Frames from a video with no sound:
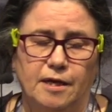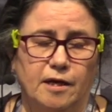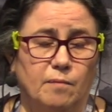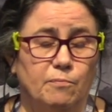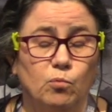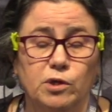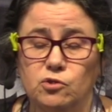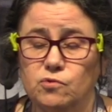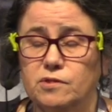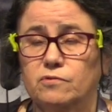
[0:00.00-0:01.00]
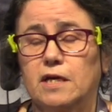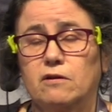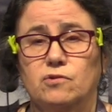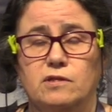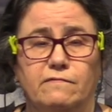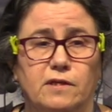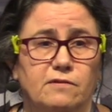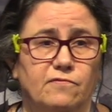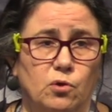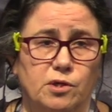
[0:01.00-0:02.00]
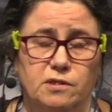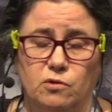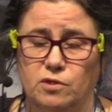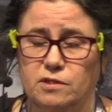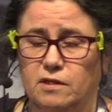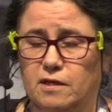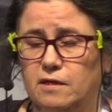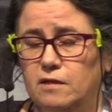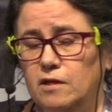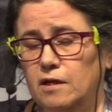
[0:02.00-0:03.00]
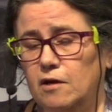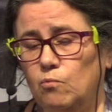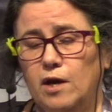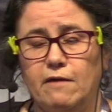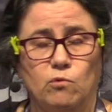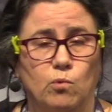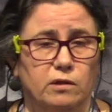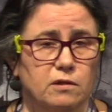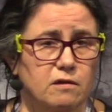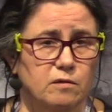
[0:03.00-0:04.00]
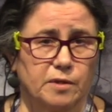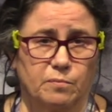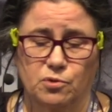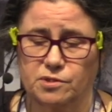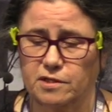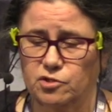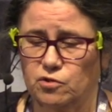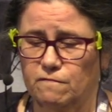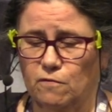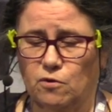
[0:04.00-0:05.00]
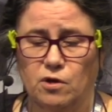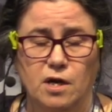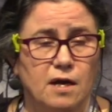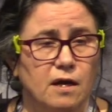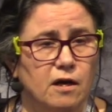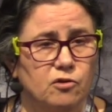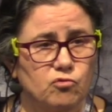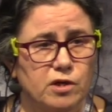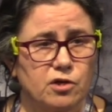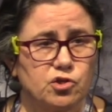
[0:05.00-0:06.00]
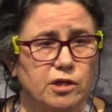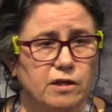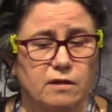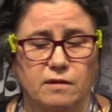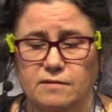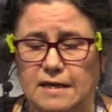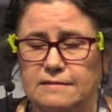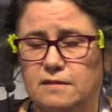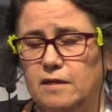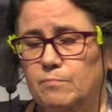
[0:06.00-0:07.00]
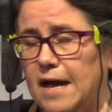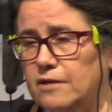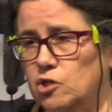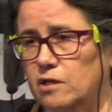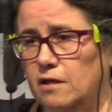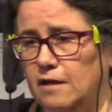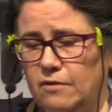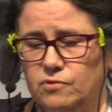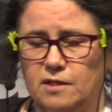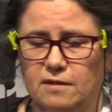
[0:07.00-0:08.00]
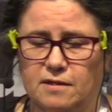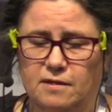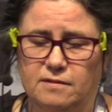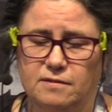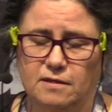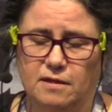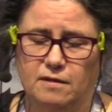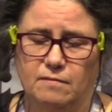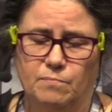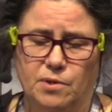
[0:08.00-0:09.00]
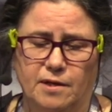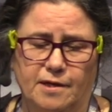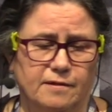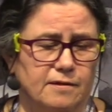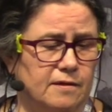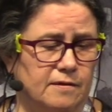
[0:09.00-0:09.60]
But we do still take our CVEs very seriously. We have a well-documented procedure for triaging, assessing, patching, and announcing these in Bind.